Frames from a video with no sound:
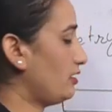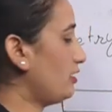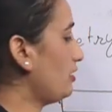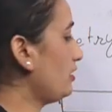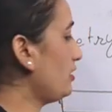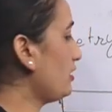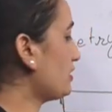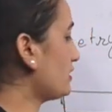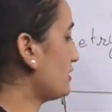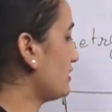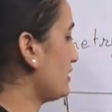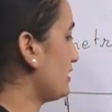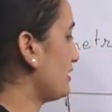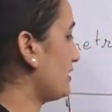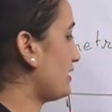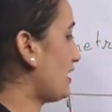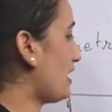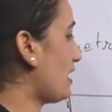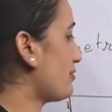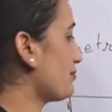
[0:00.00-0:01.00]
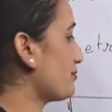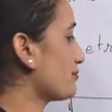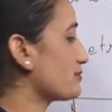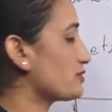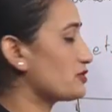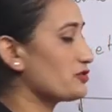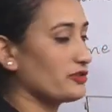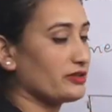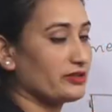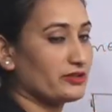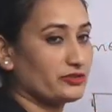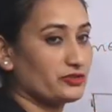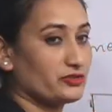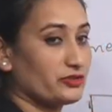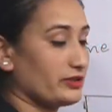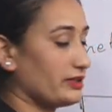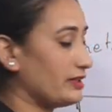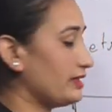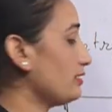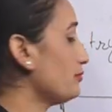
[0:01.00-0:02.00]
Okay, I'm doing
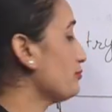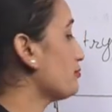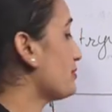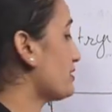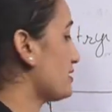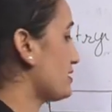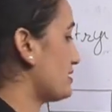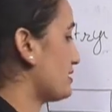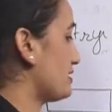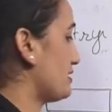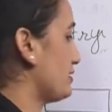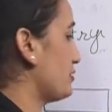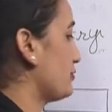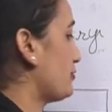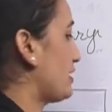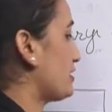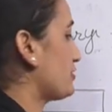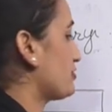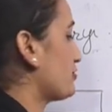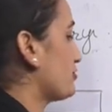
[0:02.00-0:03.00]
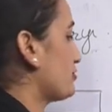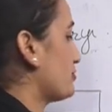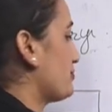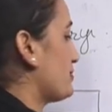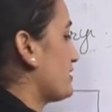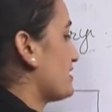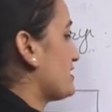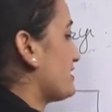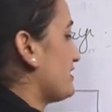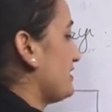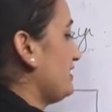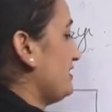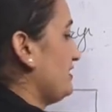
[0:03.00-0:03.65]
BC. You want to do BC?